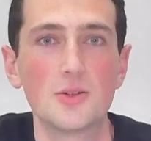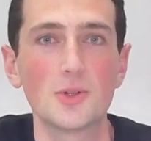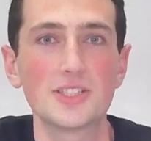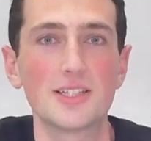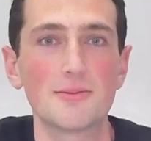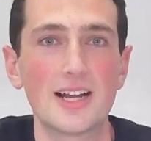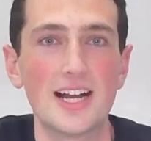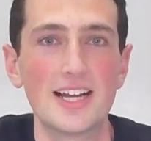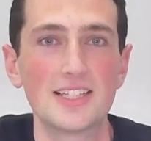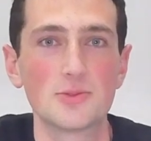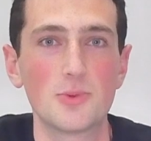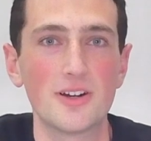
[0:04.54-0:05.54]
What's up
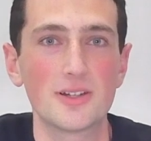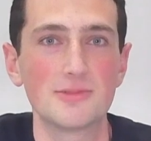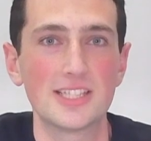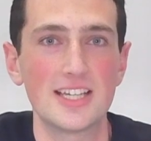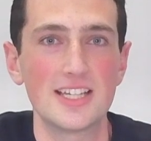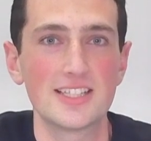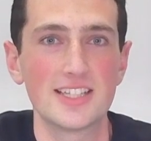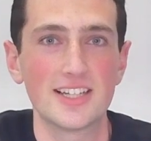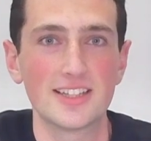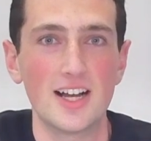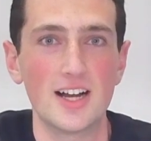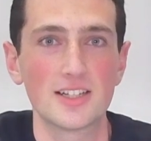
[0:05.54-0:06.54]
guys, welcome to Kisi
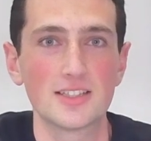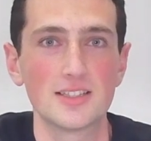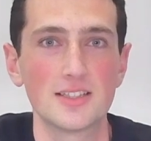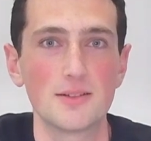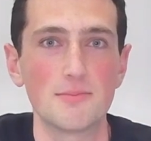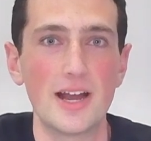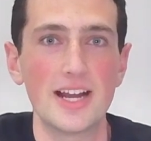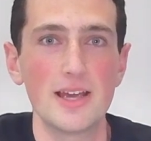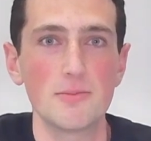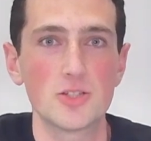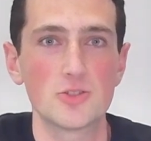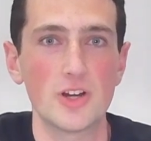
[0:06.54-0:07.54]
Unlocked. My
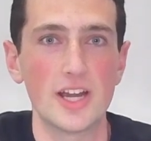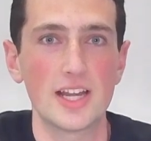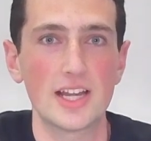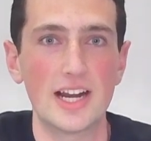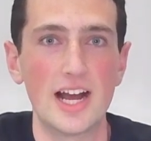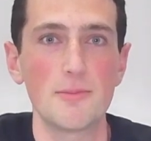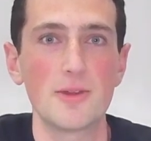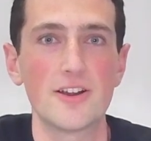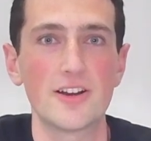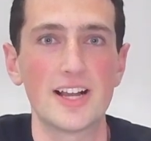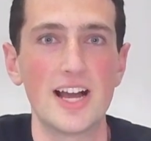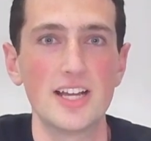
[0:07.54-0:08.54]
name is Drake and I'm
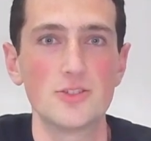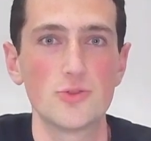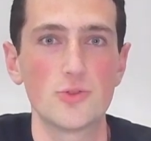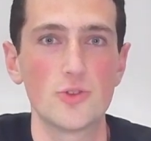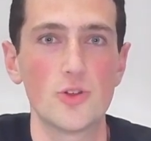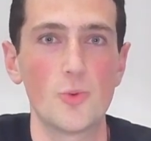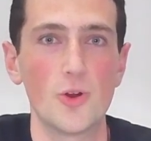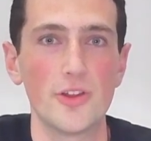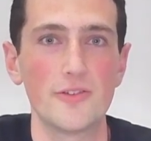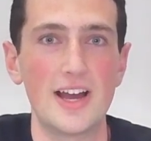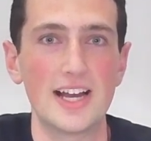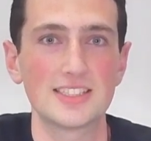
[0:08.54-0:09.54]
here to guide you through the
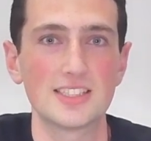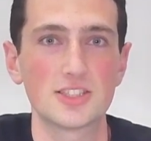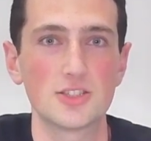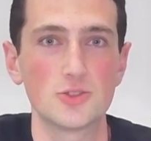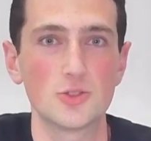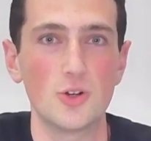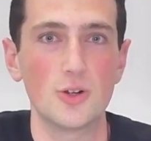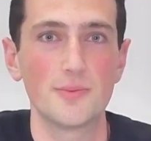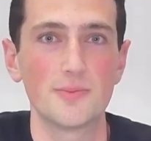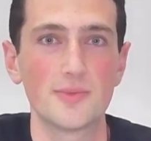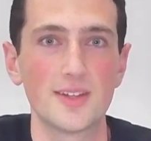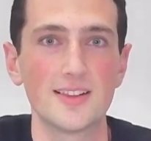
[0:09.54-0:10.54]
world of access control.
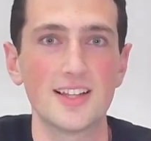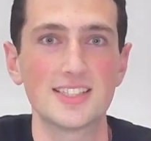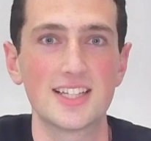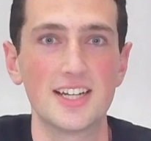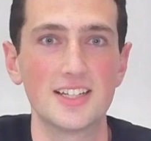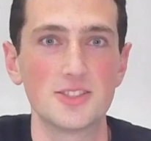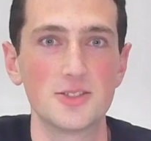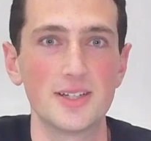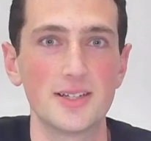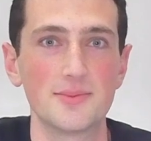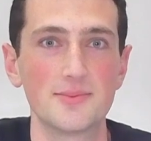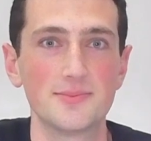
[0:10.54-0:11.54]
Let's get into it.